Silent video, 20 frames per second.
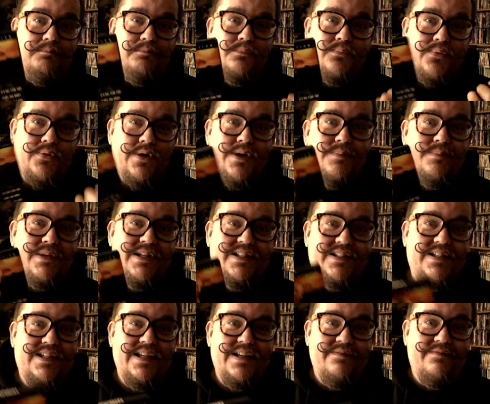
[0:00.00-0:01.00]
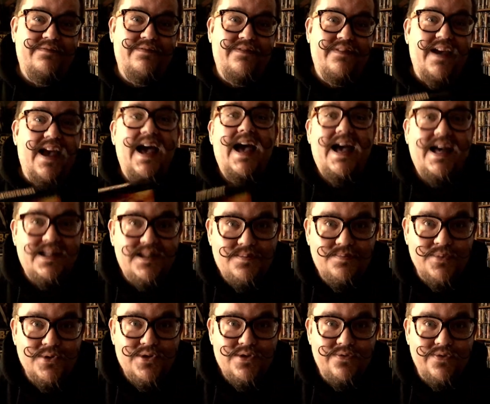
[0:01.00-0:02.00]
primitive
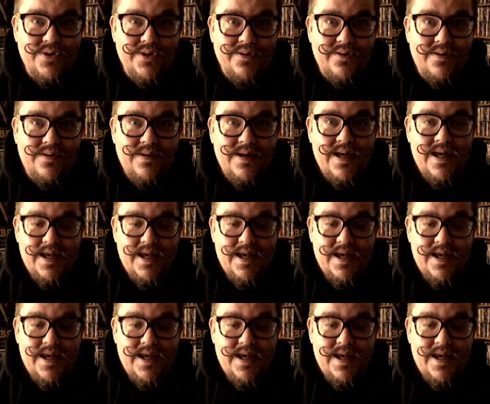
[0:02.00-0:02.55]
atmosphere.